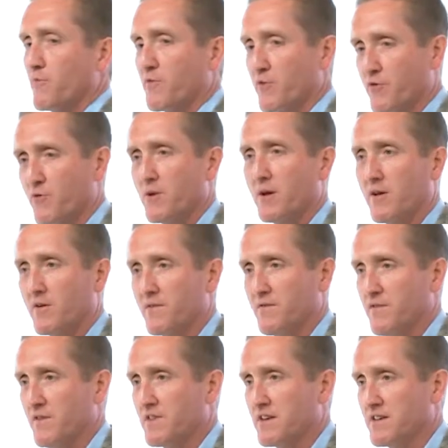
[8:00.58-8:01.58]
for
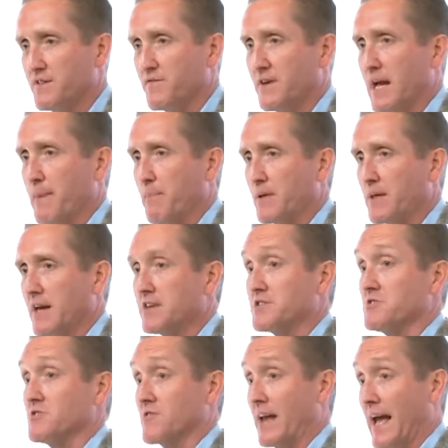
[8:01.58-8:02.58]
350 different
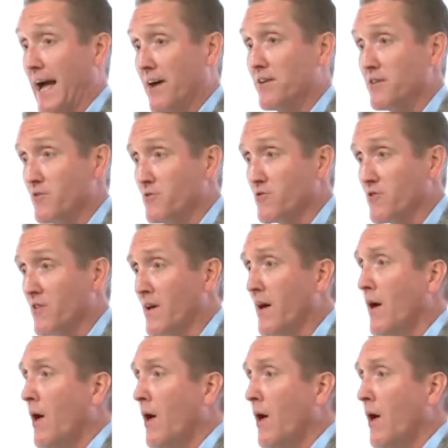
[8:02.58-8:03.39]
applications on how to use it,